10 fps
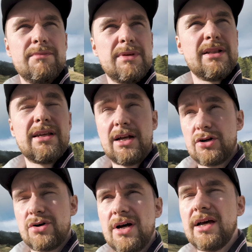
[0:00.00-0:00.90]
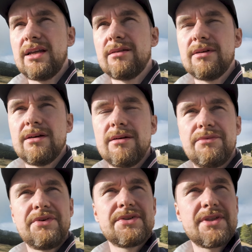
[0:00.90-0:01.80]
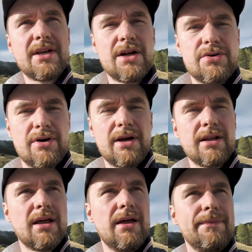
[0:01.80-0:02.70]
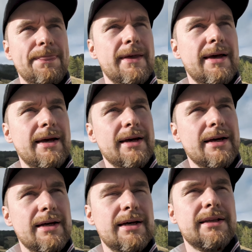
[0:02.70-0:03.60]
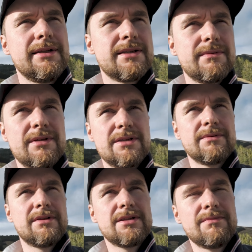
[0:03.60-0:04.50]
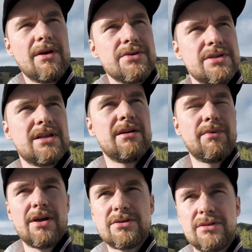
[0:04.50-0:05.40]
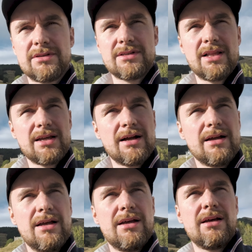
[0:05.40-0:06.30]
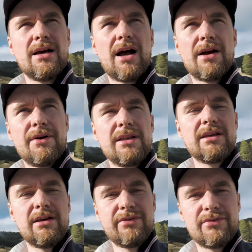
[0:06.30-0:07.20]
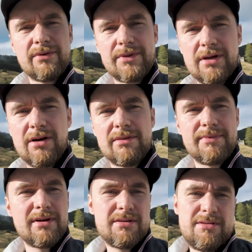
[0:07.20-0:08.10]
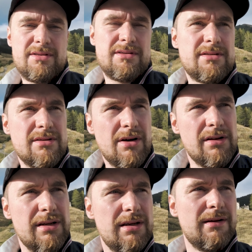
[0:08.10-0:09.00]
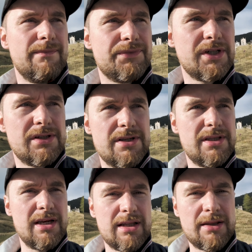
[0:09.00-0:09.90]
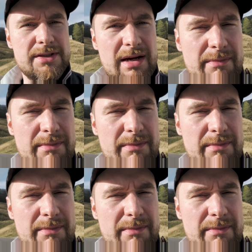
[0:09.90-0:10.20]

building a shrine, uh, visiting a shrine. Uh, this this this mercy celebration. This is like a, a great gift from the God because it's only just this thing that is